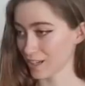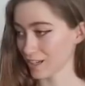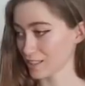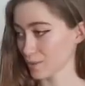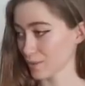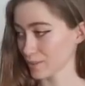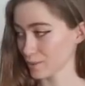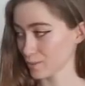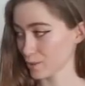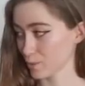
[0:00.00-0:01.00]
Hot tub coming
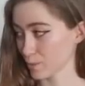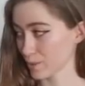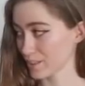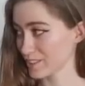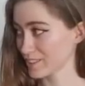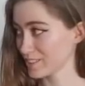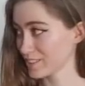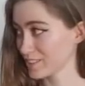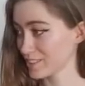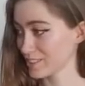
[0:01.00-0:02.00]
soon? Oh boy.
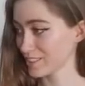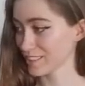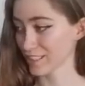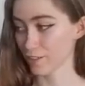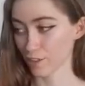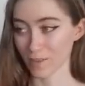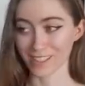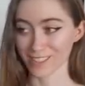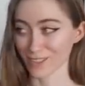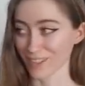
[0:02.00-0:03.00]
Thank you for the
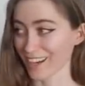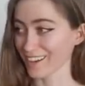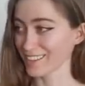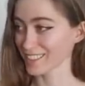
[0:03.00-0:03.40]
video, though, Kyle,